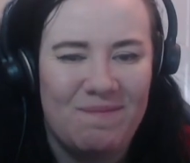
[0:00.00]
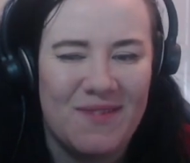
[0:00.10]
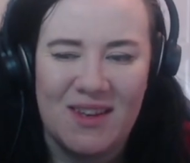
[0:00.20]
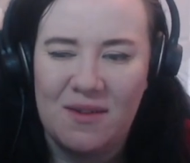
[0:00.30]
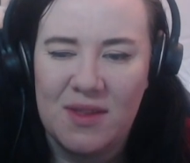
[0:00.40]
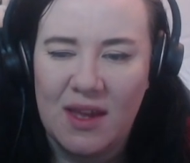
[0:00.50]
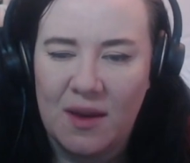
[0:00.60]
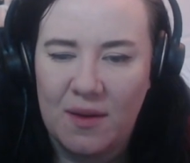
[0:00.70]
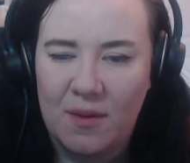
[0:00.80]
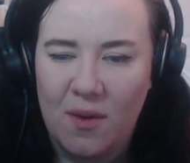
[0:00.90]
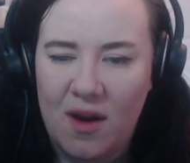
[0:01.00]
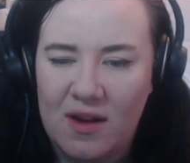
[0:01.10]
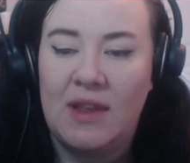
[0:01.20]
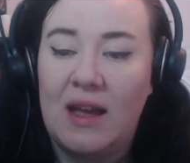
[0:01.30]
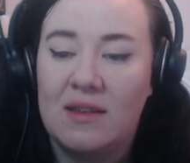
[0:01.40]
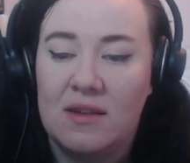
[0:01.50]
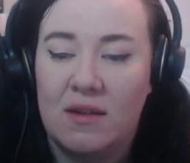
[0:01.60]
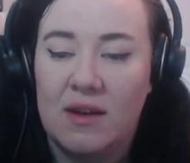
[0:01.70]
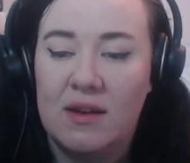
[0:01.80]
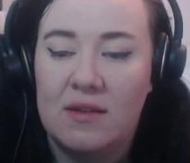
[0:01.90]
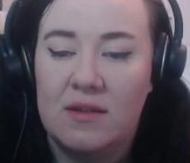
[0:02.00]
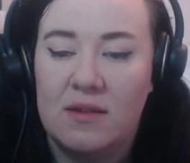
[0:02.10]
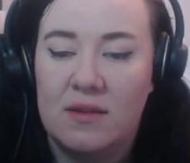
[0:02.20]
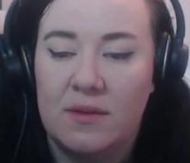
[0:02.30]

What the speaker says: I don't think it worked. That's nice.